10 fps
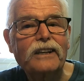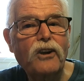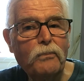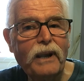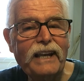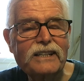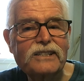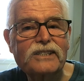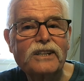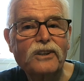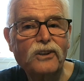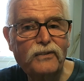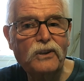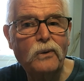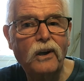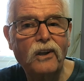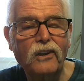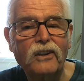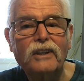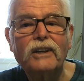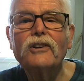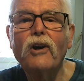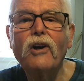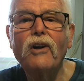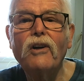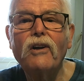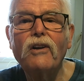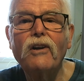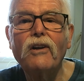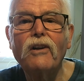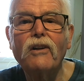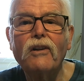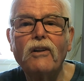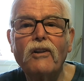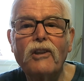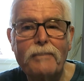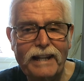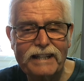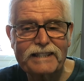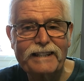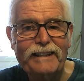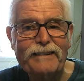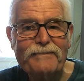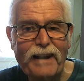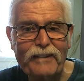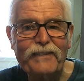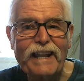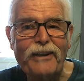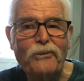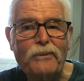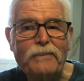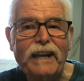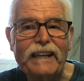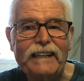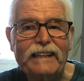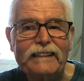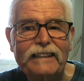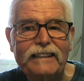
God bless. Love you all. And all the best. Bye for now. Bye.